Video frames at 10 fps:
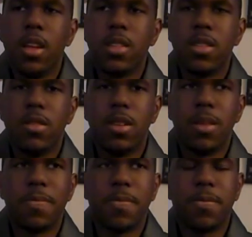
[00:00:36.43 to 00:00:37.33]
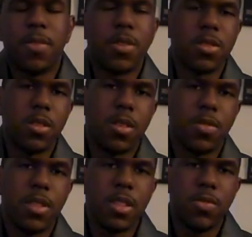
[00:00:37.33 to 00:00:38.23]
So first off,
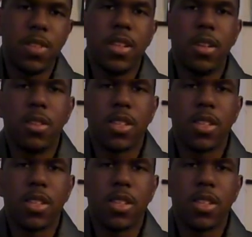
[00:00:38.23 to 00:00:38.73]
this video